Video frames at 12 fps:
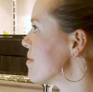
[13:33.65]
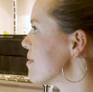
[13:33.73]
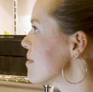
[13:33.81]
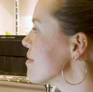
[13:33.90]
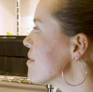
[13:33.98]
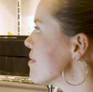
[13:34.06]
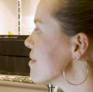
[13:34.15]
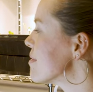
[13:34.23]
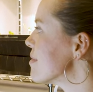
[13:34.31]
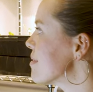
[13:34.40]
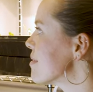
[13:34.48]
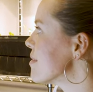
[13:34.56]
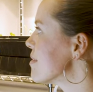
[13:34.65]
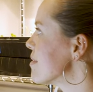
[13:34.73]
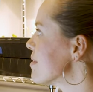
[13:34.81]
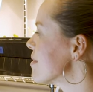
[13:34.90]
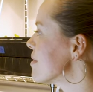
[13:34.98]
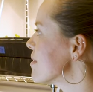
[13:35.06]

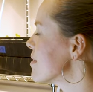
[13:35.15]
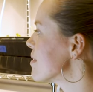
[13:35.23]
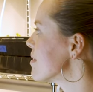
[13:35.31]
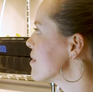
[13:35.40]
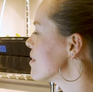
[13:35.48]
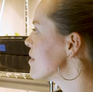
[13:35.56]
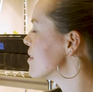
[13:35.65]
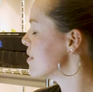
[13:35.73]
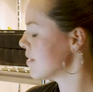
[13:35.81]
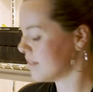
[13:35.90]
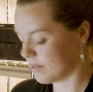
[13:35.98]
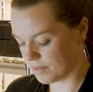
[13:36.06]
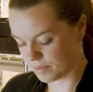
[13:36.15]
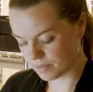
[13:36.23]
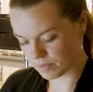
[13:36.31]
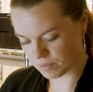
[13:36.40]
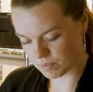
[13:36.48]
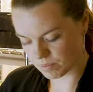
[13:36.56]

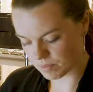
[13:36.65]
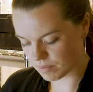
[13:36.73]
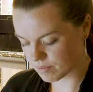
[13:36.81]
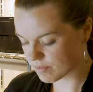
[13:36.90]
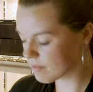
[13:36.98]
This person isn't speaking.